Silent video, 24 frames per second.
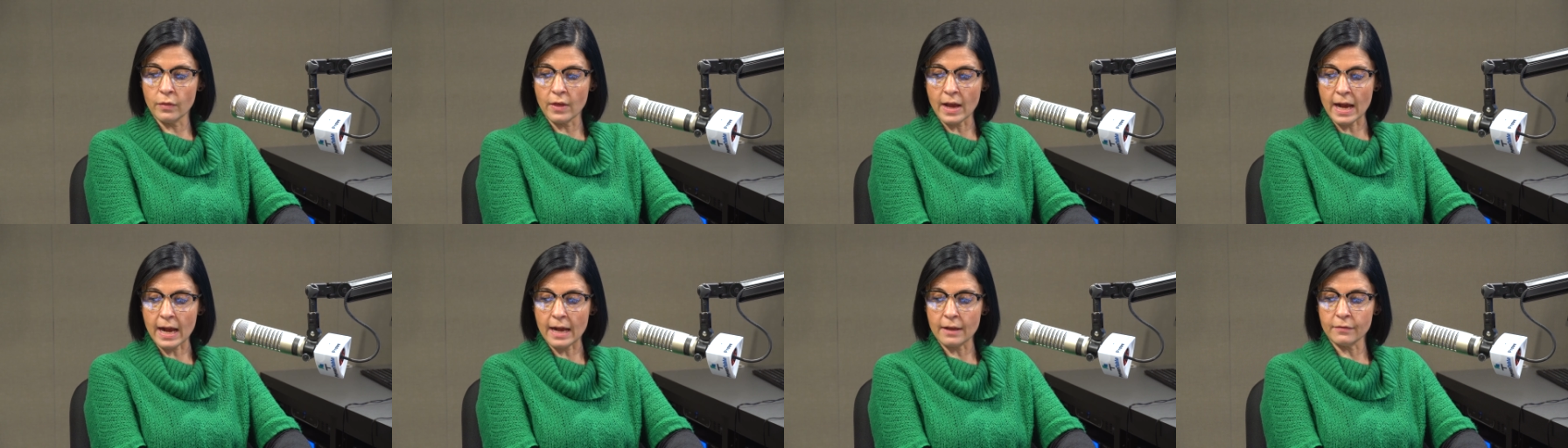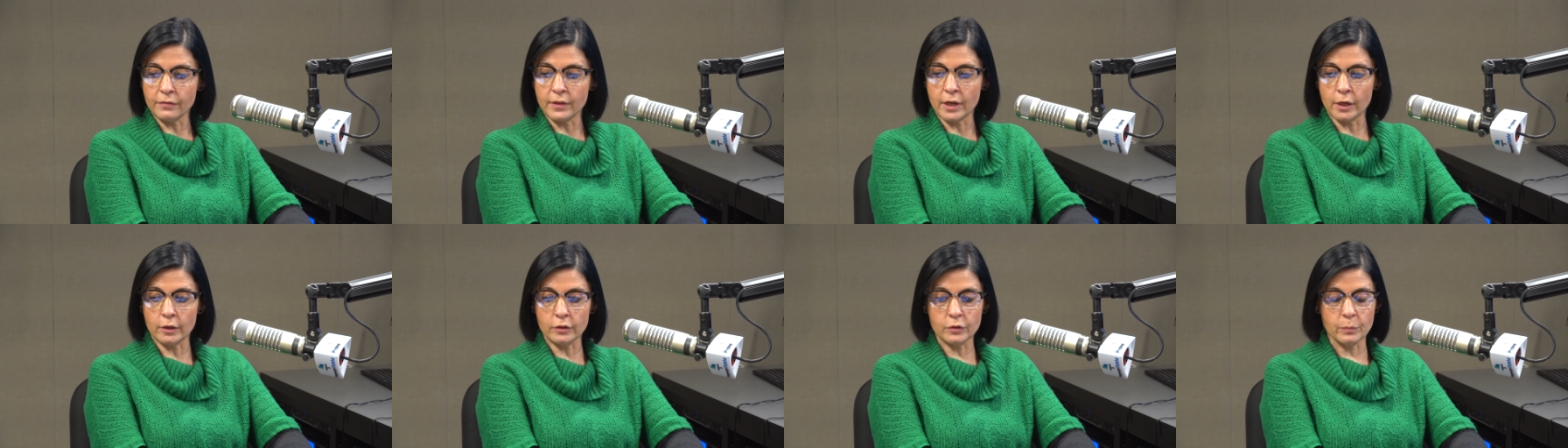
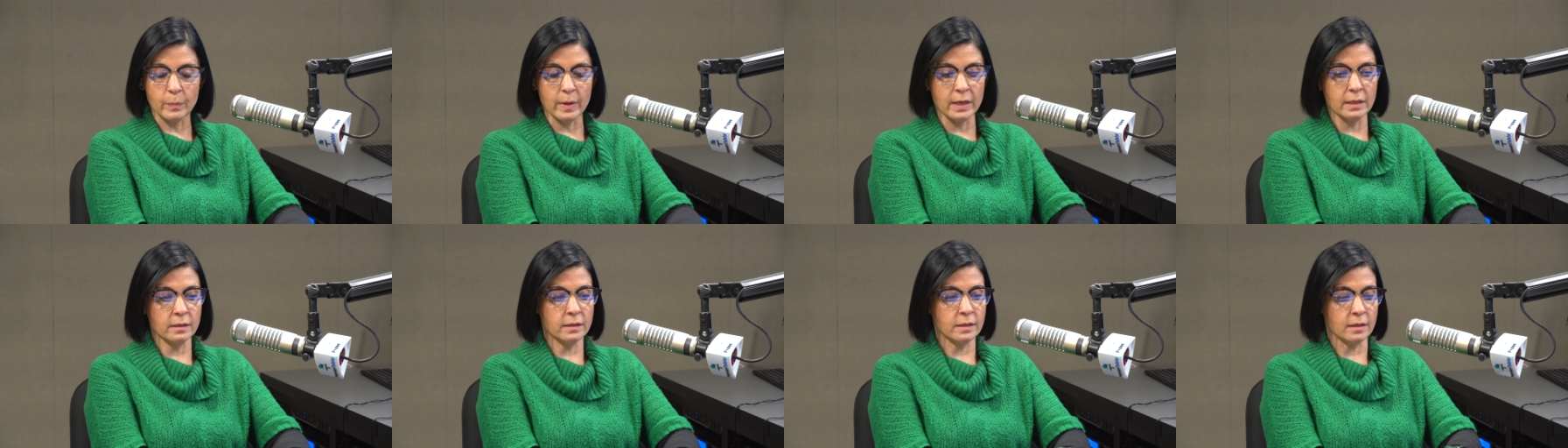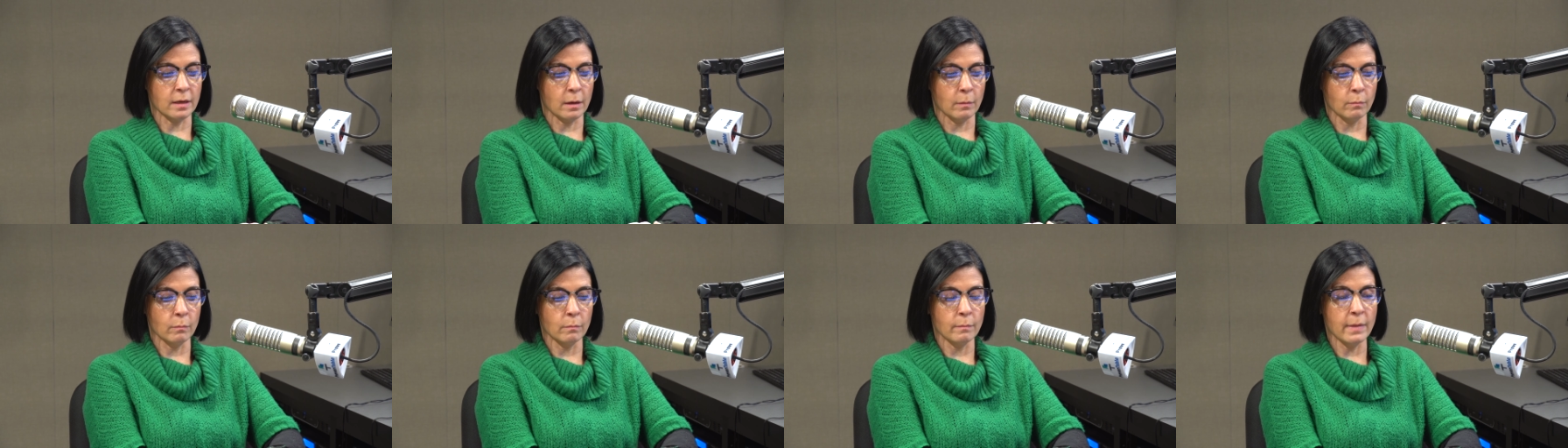that there's been
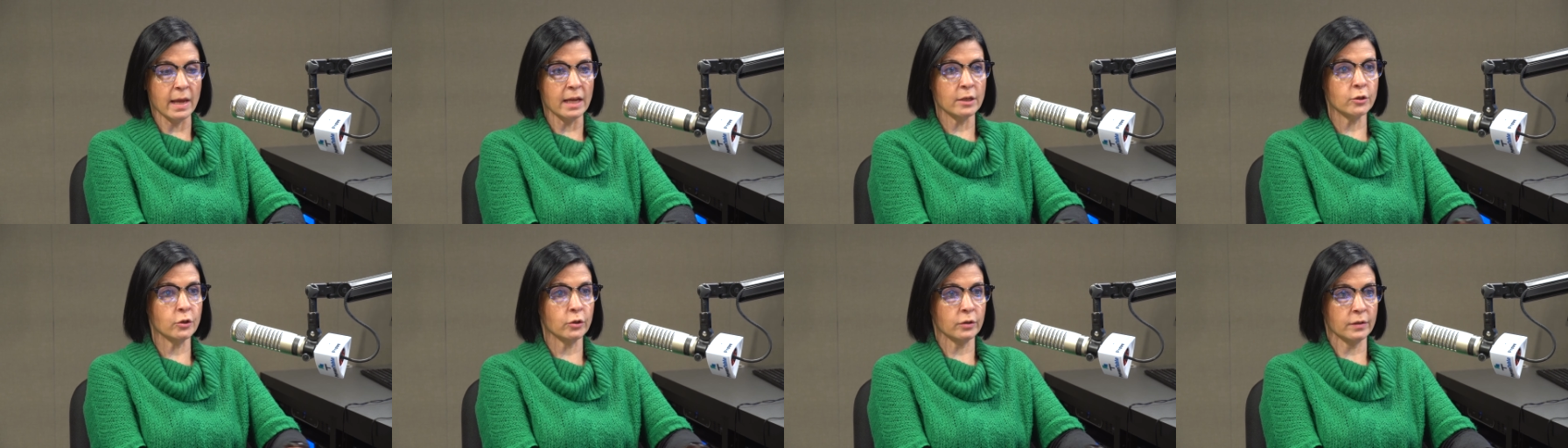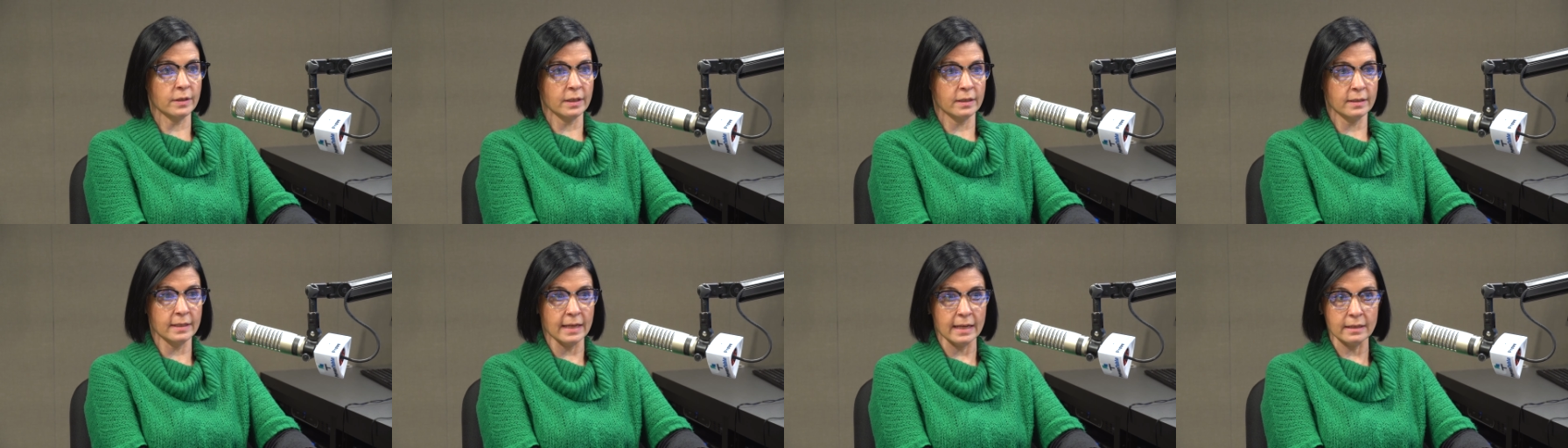some major
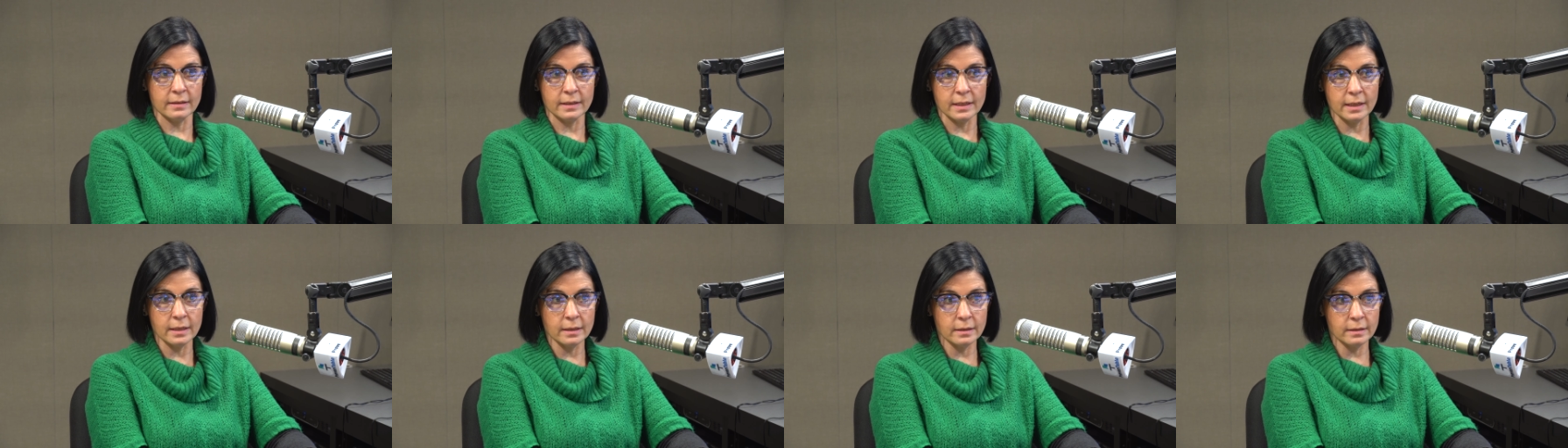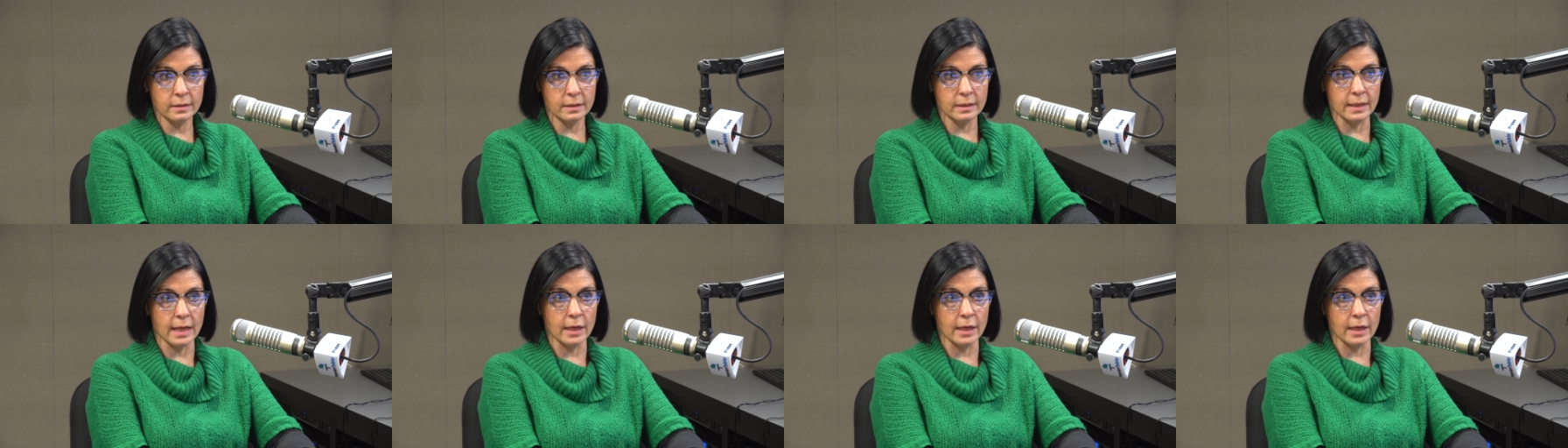successes